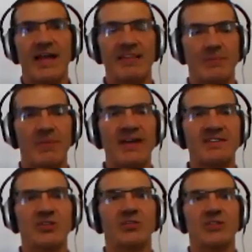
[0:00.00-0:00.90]
And then
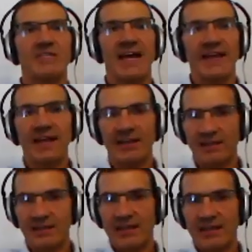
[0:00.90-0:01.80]
based on the data,
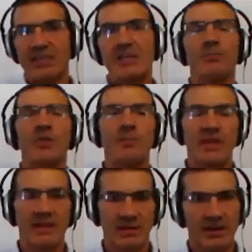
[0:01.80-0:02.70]

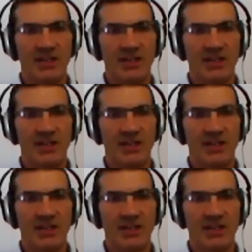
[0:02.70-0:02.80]
implement